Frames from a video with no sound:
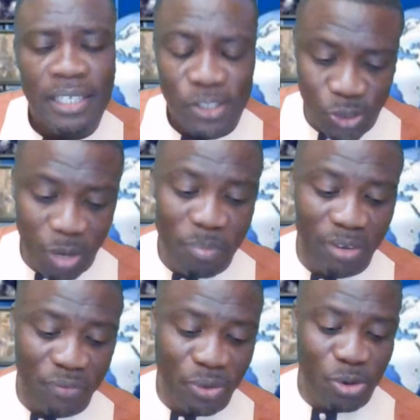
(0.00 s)
Some
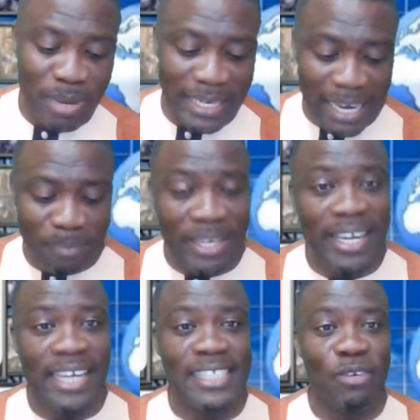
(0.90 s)
of you might not be
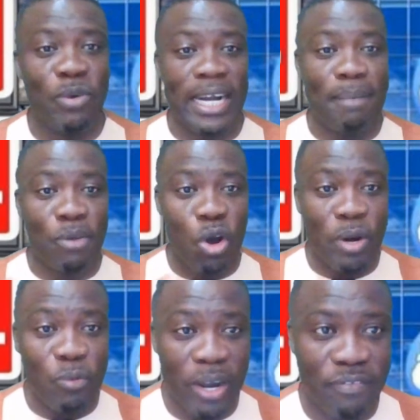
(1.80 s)
getting where I'm
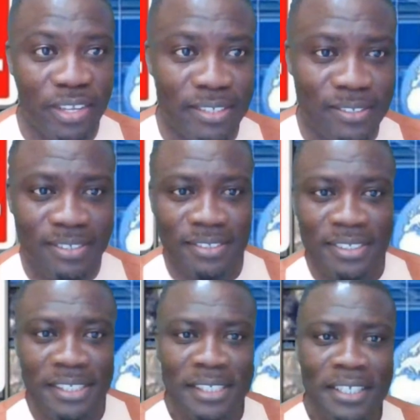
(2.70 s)
going with this.
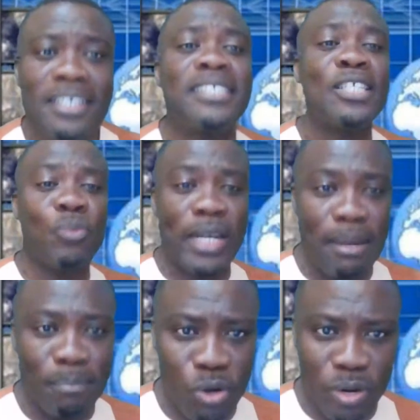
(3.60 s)
This is what
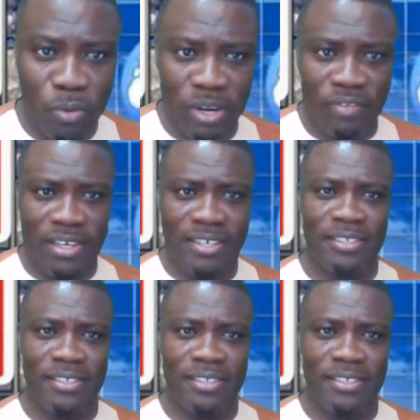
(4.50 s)
I'm going with it.